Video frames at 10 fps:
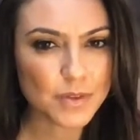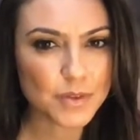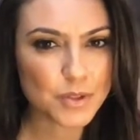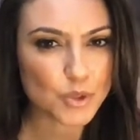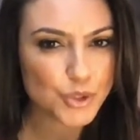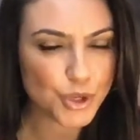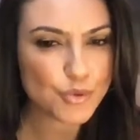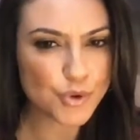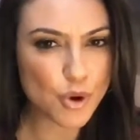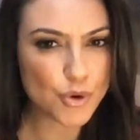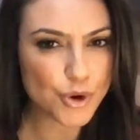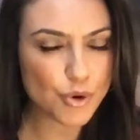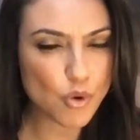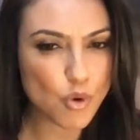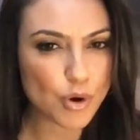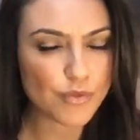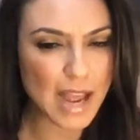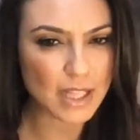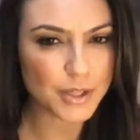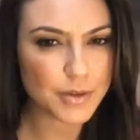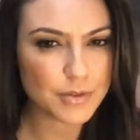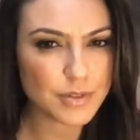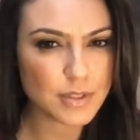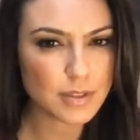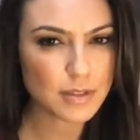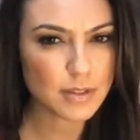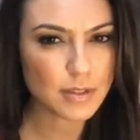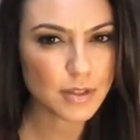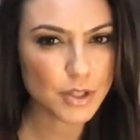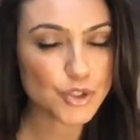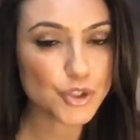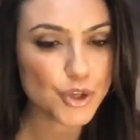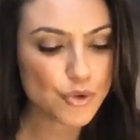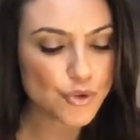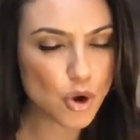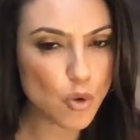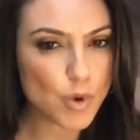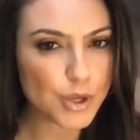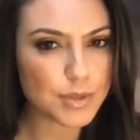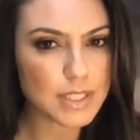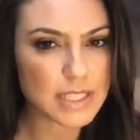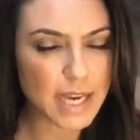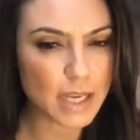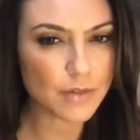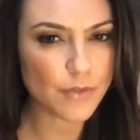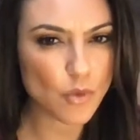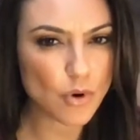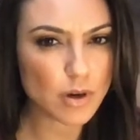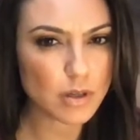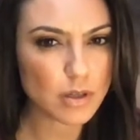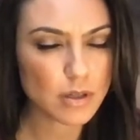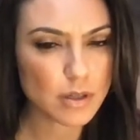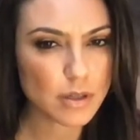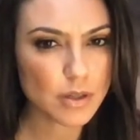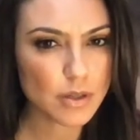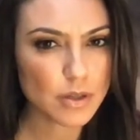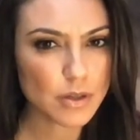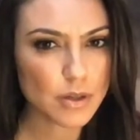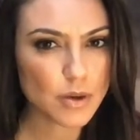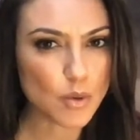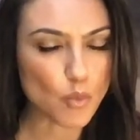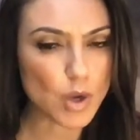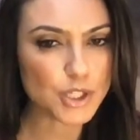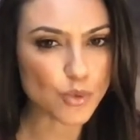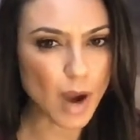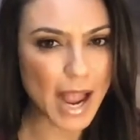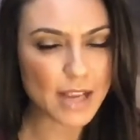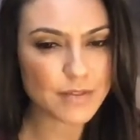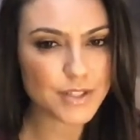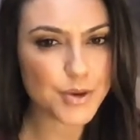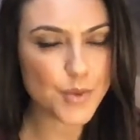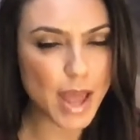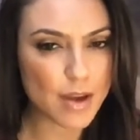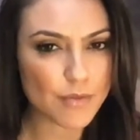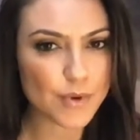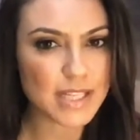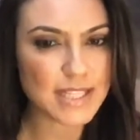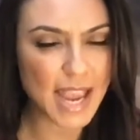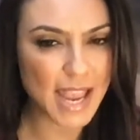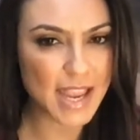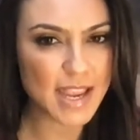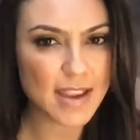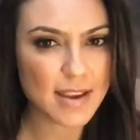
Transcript: So, do you know your core values? Do you know what you stand for? What drives you every day?